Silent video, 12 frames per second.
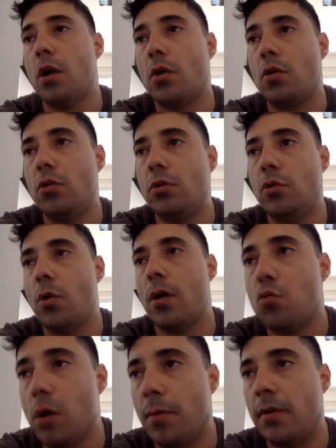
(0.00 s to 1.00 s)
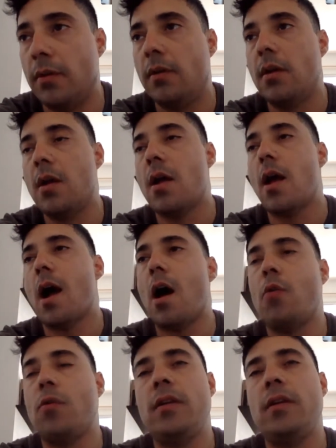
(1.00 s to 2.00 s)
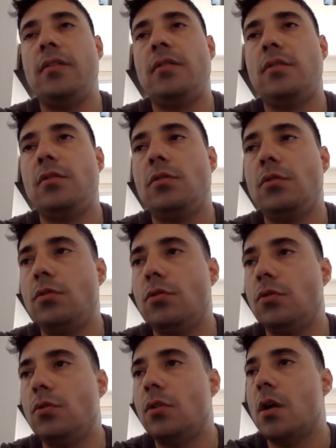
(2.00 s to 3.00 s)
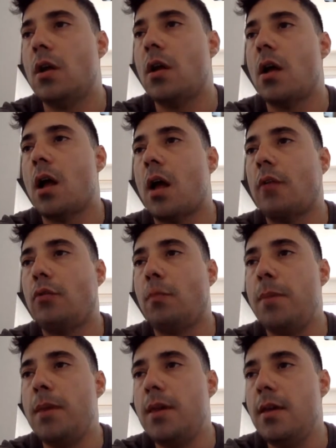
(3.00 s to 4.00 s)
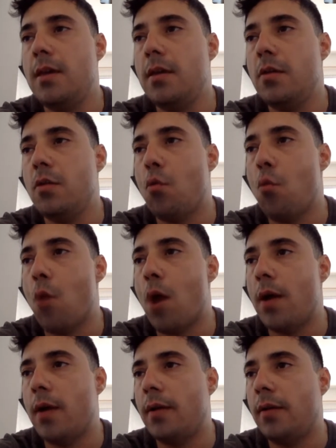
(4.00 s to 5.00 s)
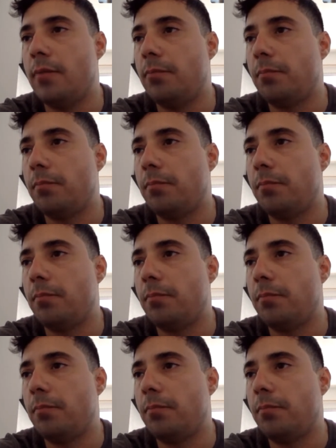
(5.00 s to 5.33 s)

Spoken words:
a good woman, how needs to do to be one